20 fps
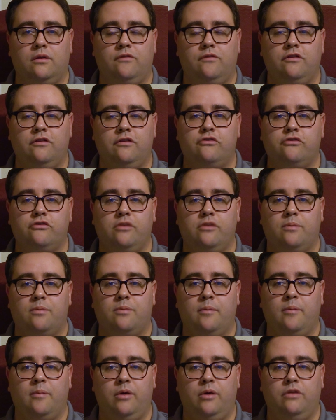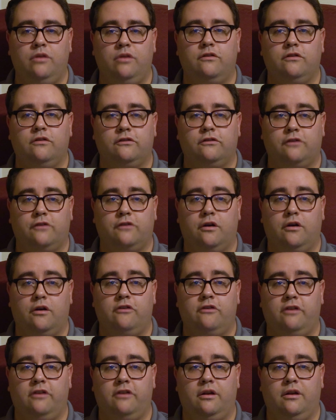officially promoted to
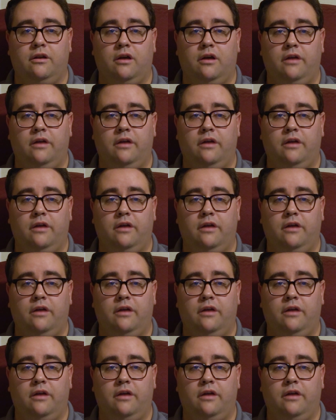sergeant